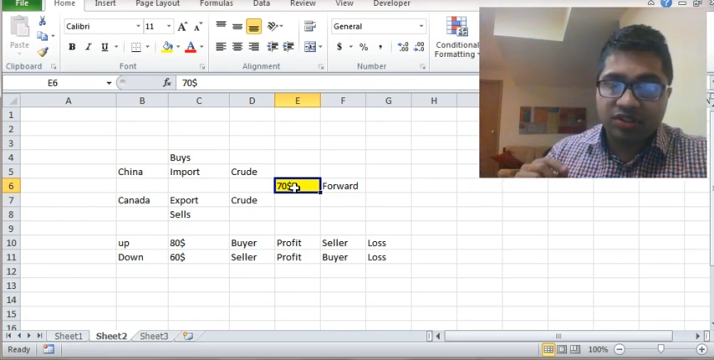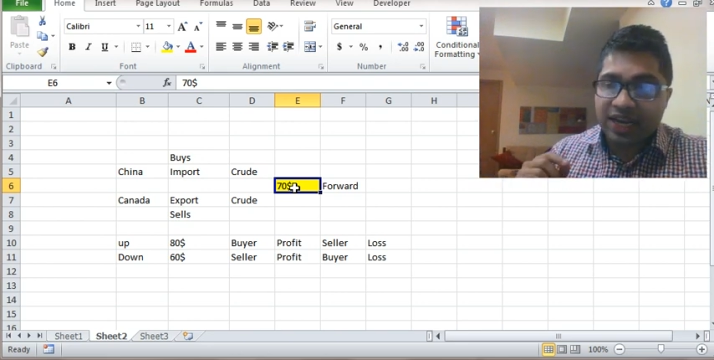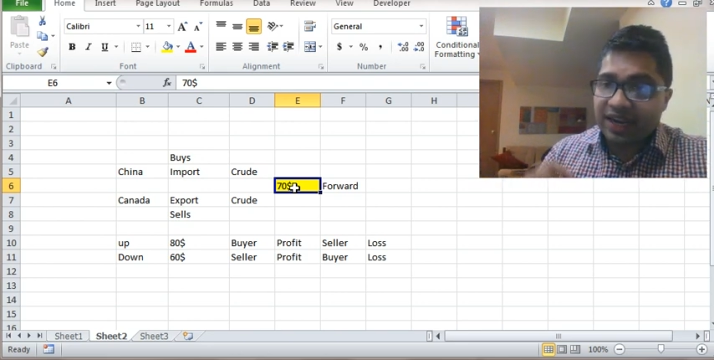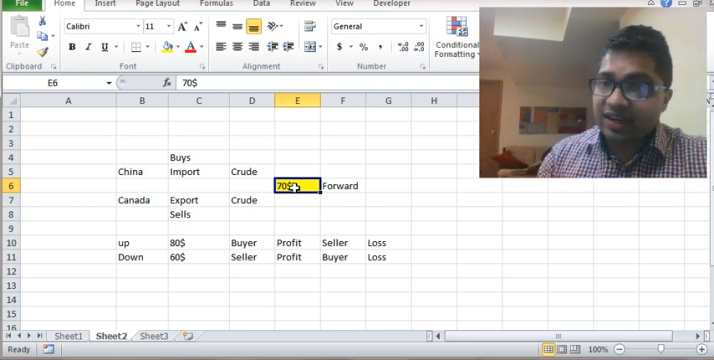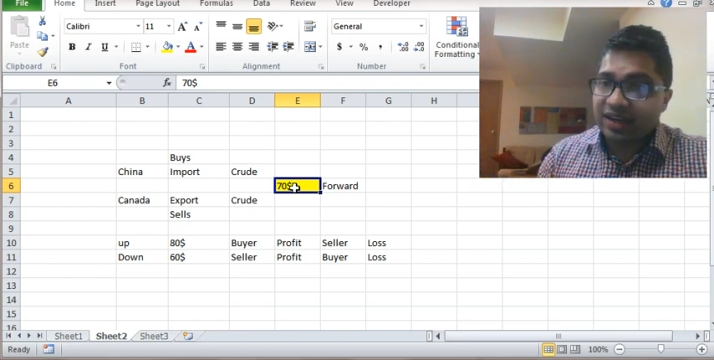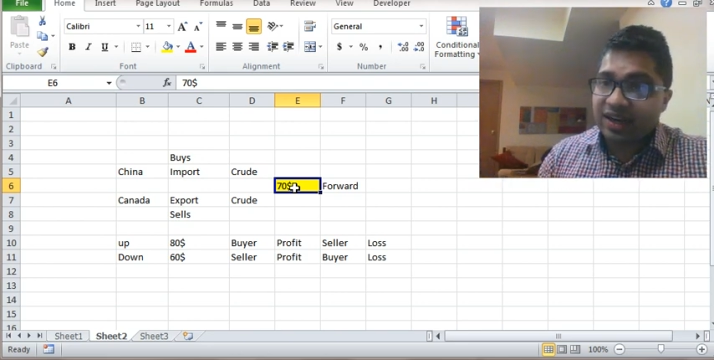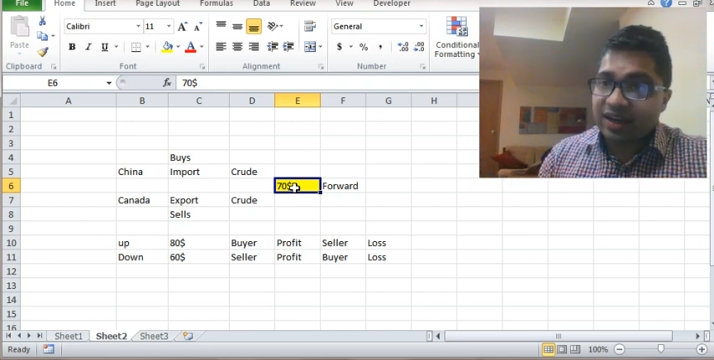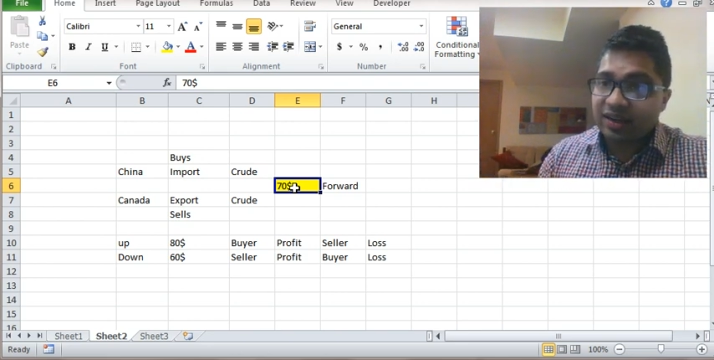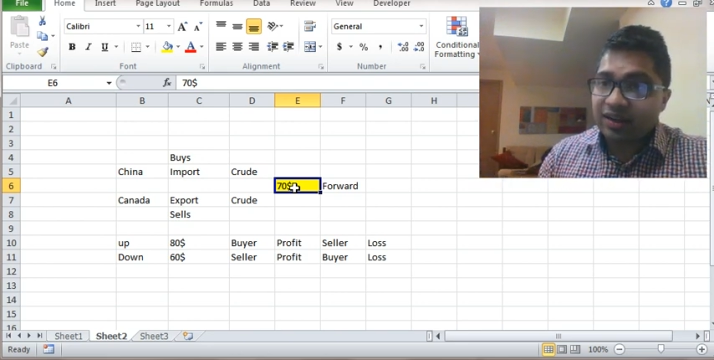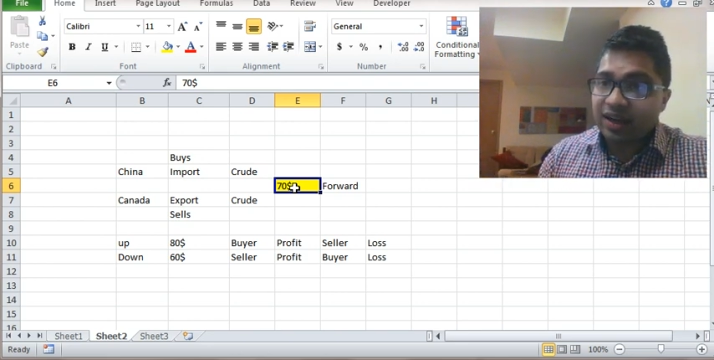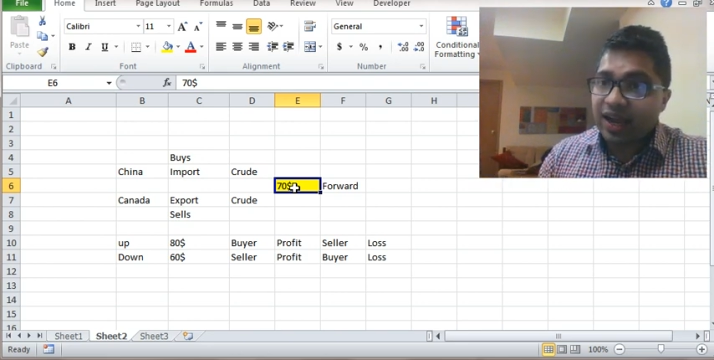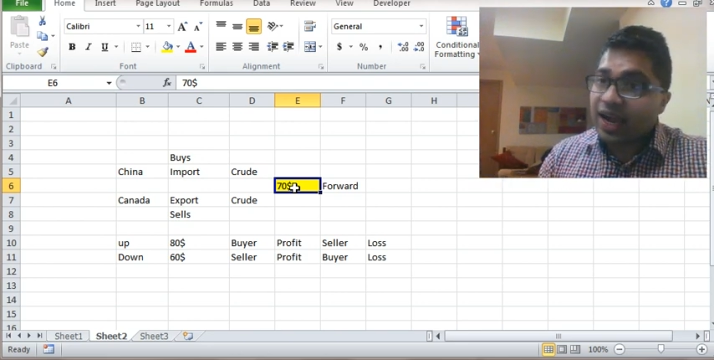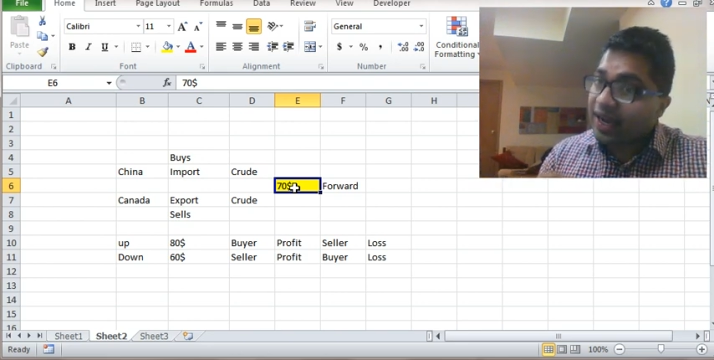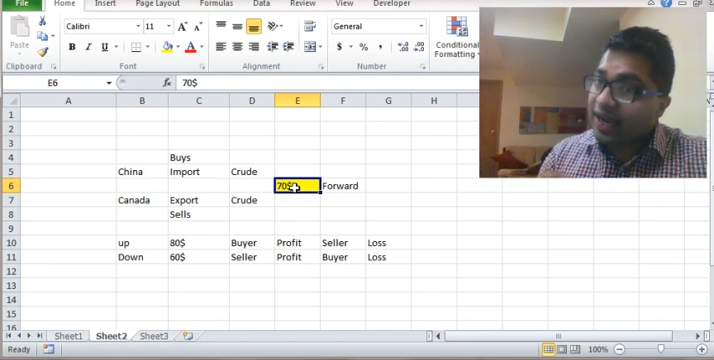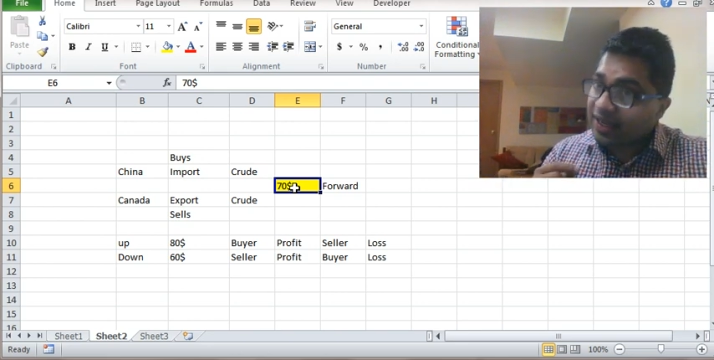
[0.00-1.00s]
China
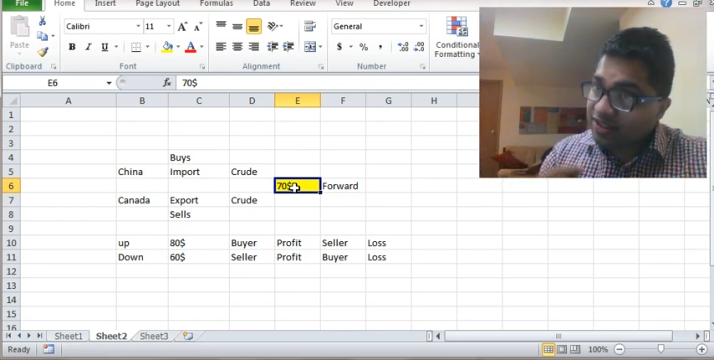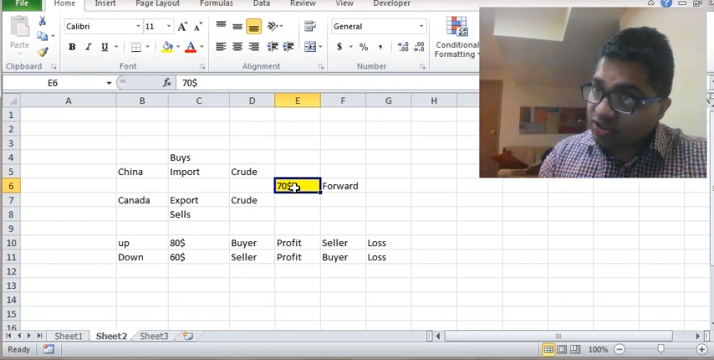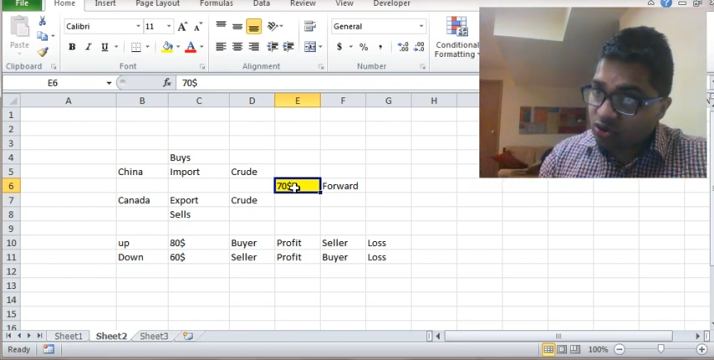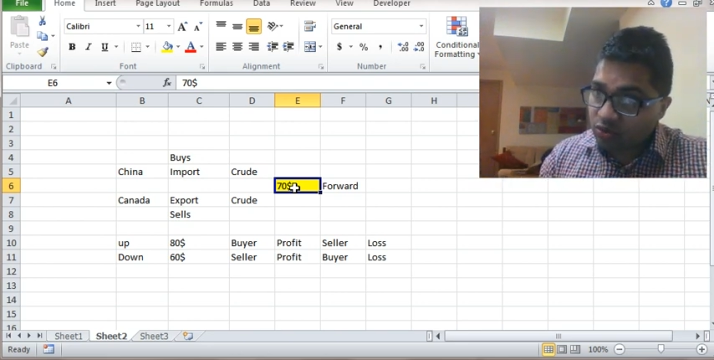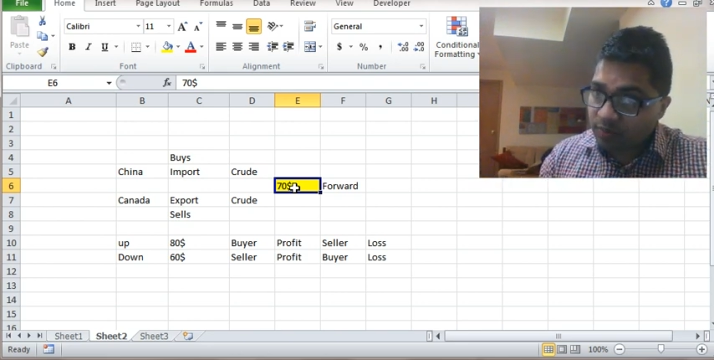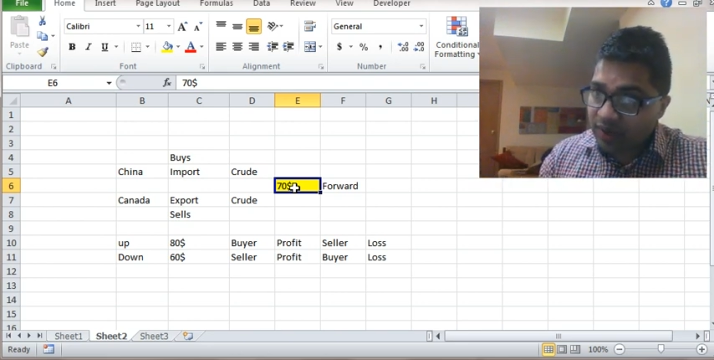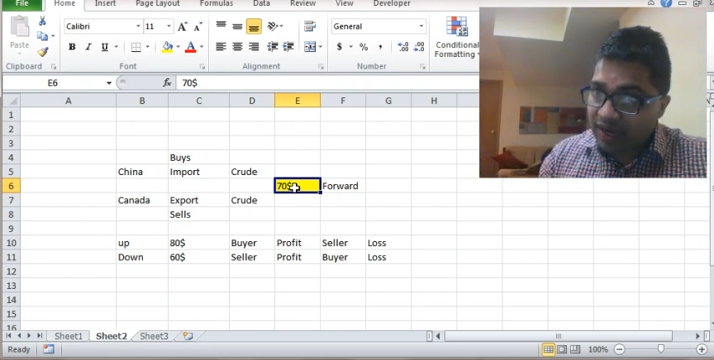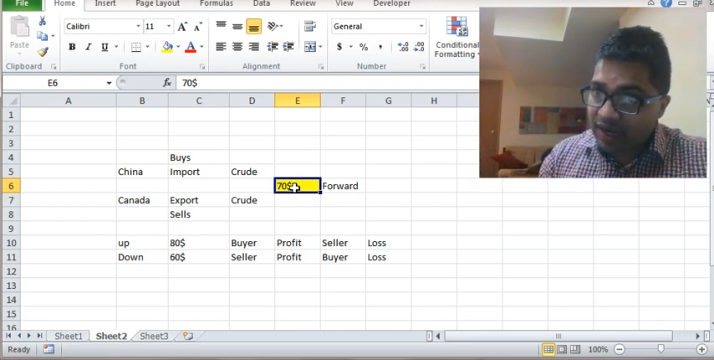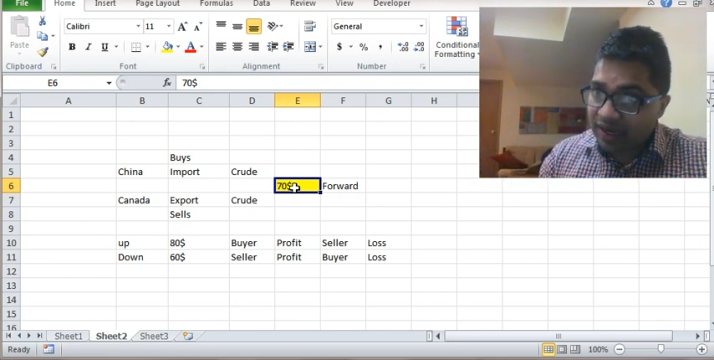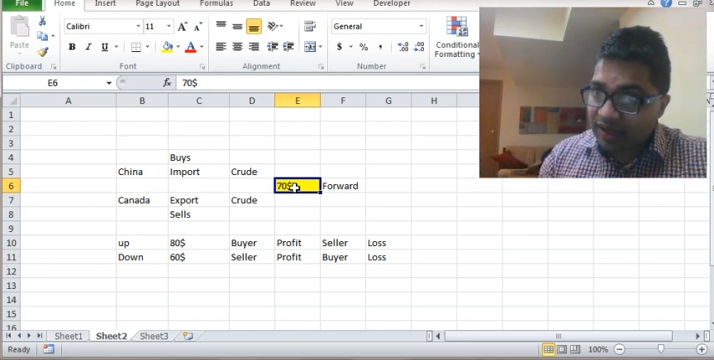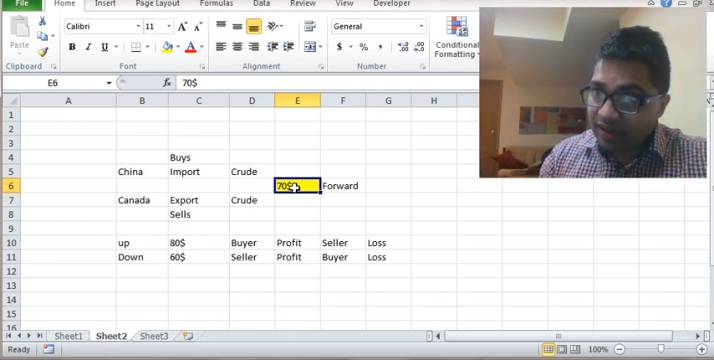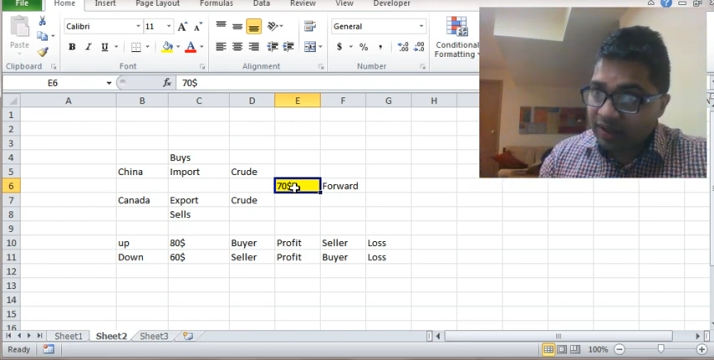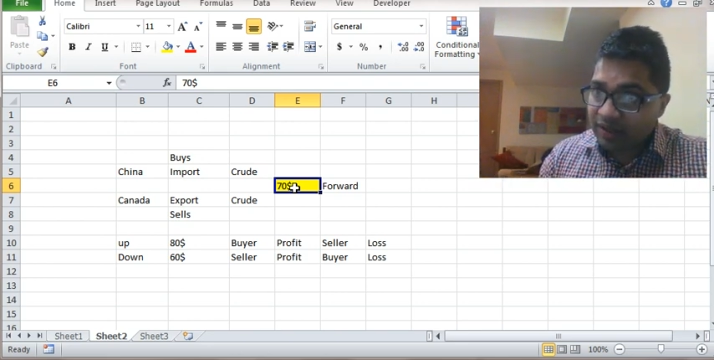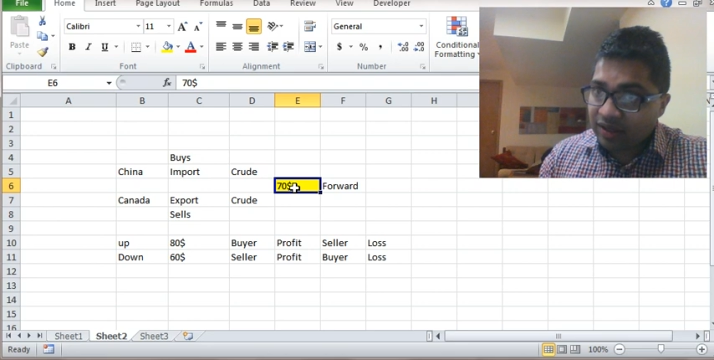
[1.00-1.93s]
has to buy